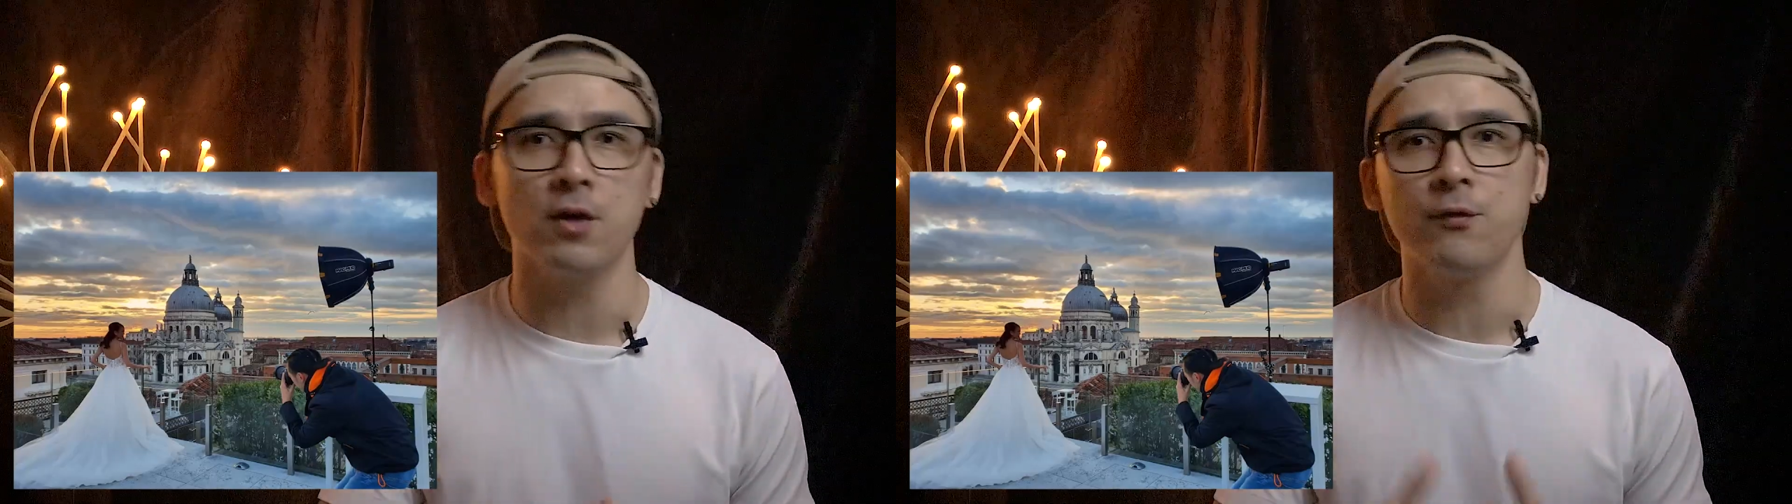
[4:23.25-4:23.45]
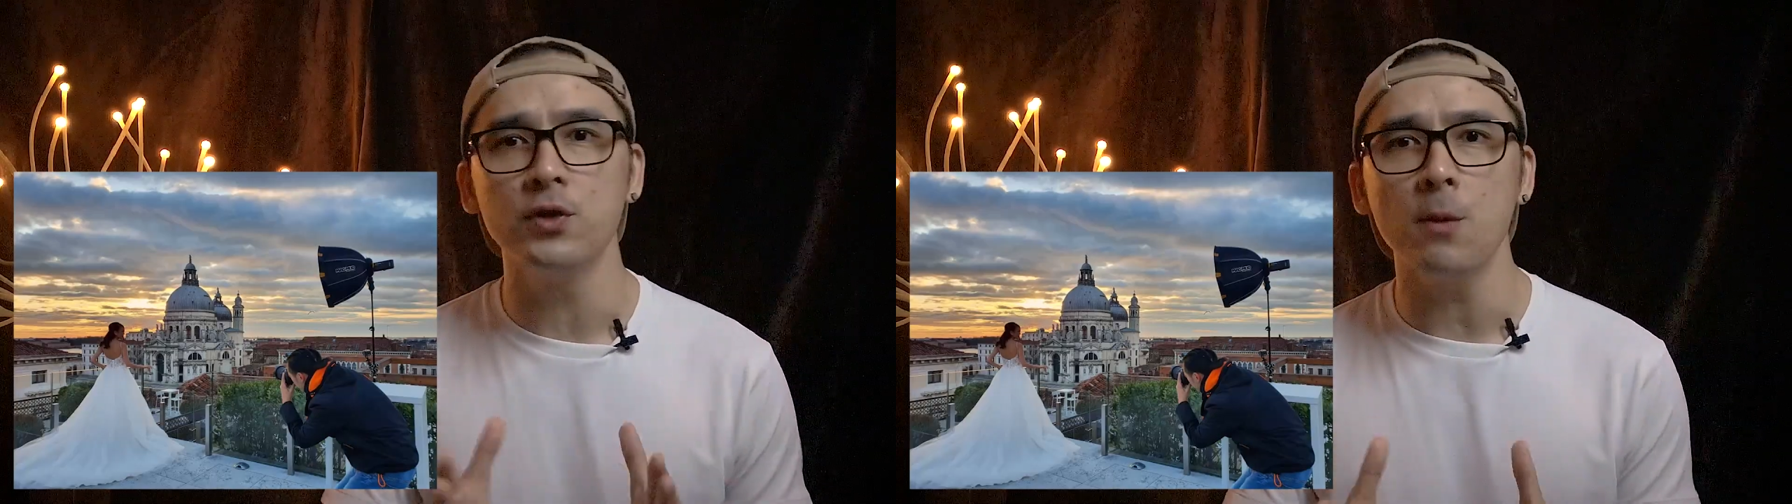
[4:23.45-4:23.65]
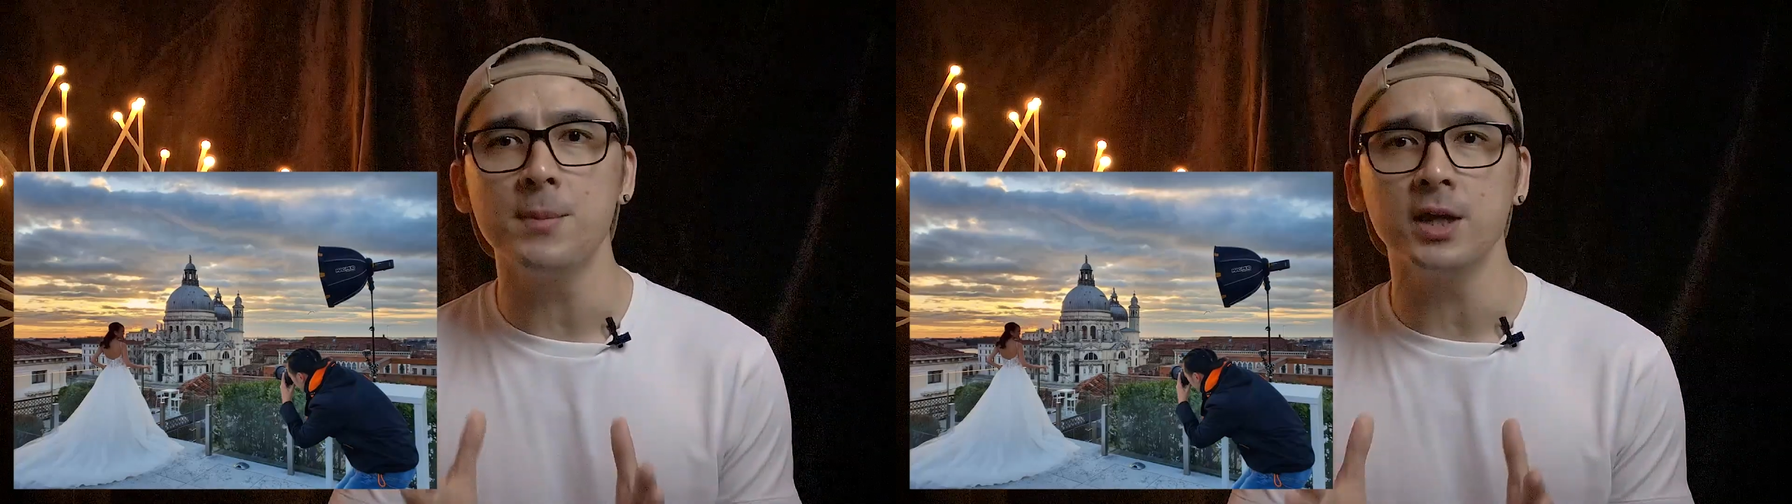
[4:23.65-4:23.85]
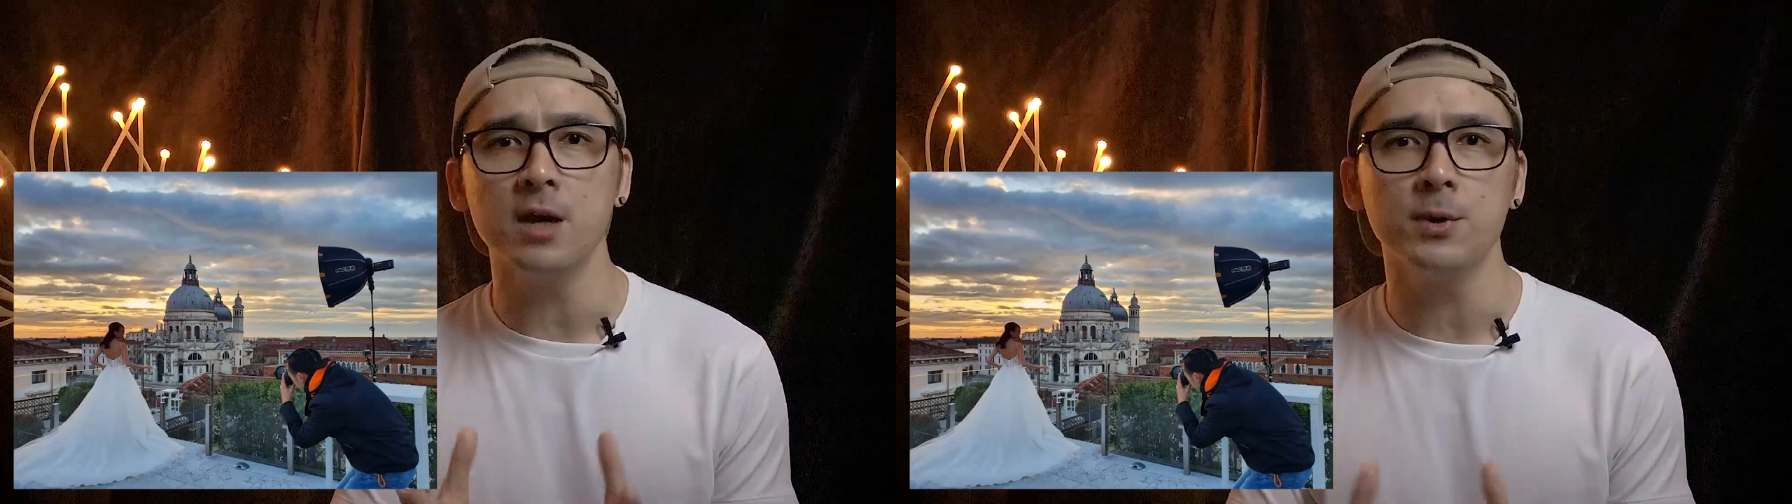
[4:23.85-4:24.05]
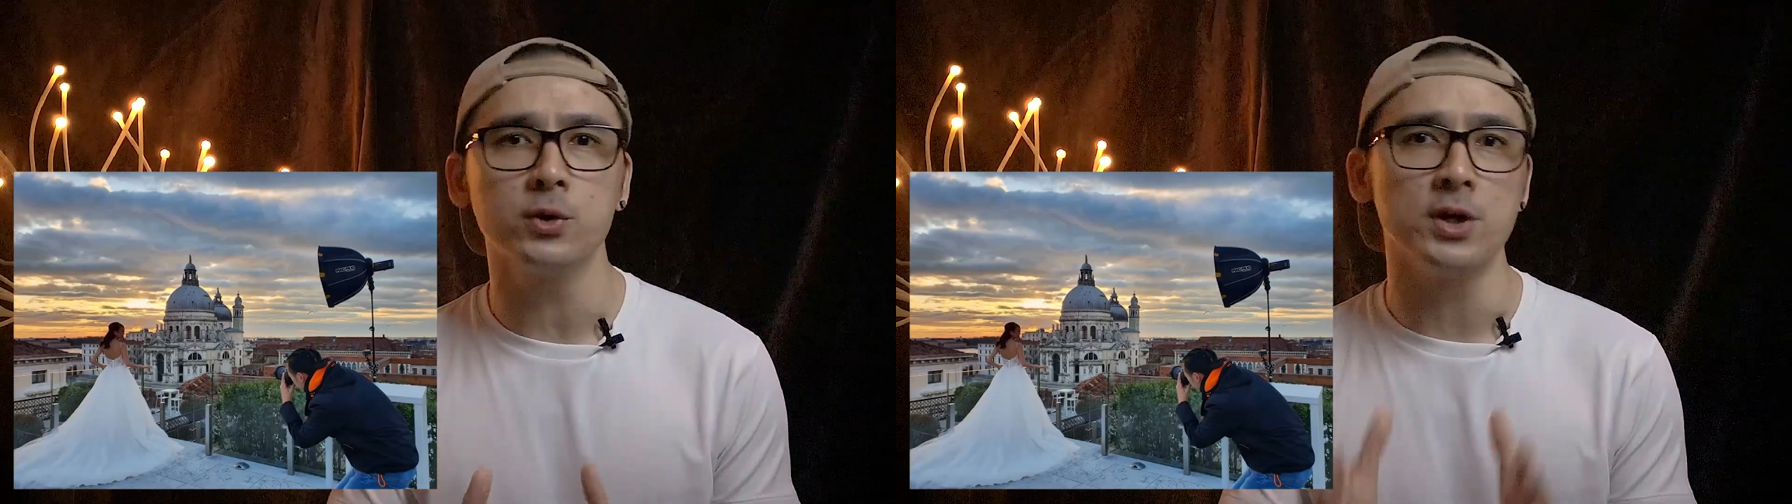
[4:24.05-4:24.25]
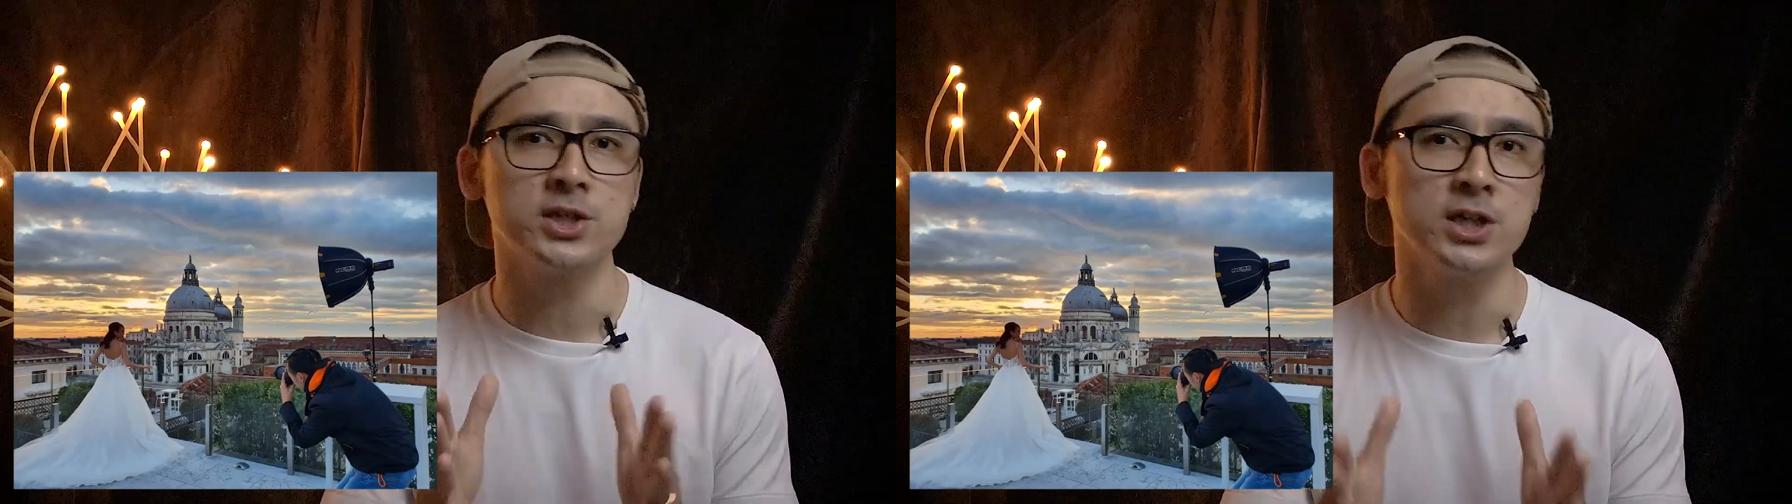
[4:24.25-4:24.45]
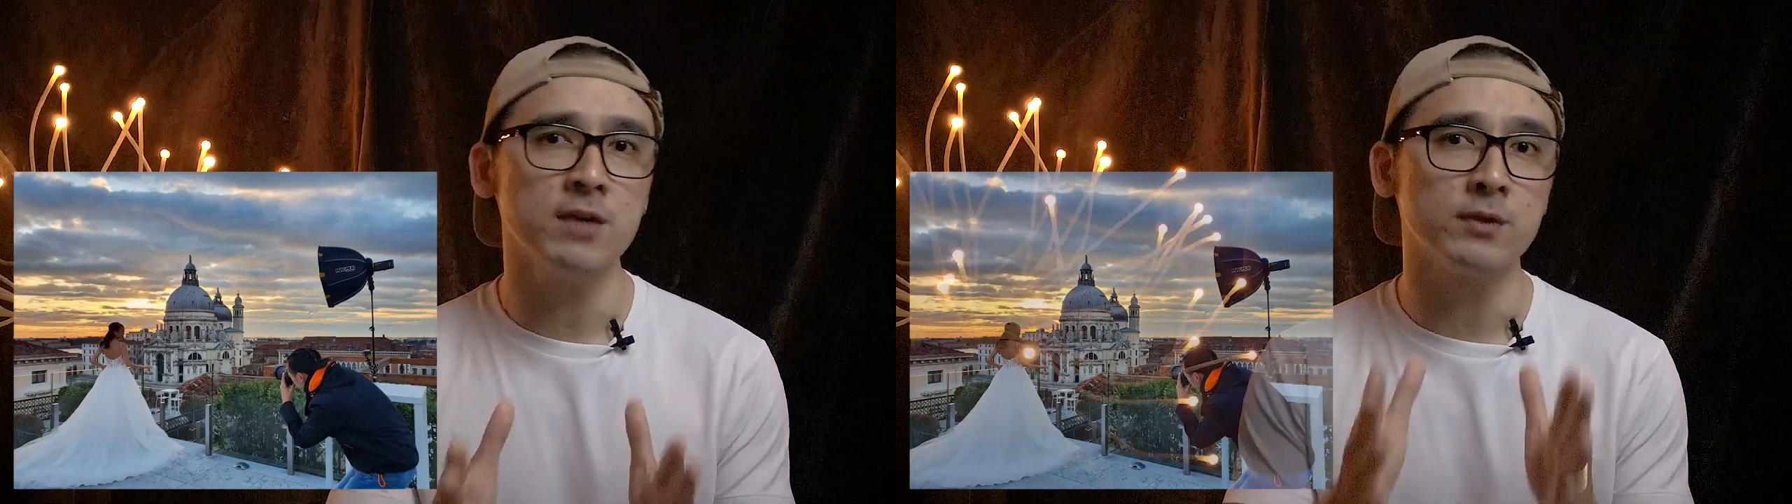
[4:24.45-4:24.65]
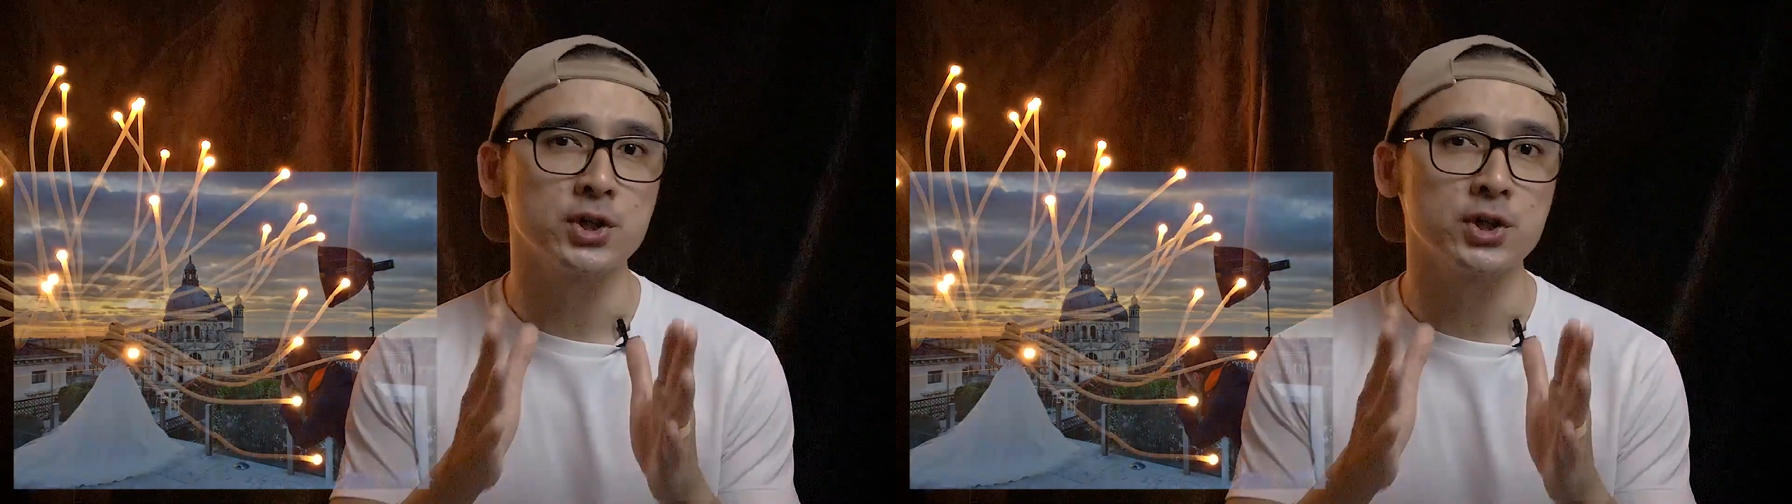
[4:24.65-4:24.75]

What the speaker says: not being able to achieve the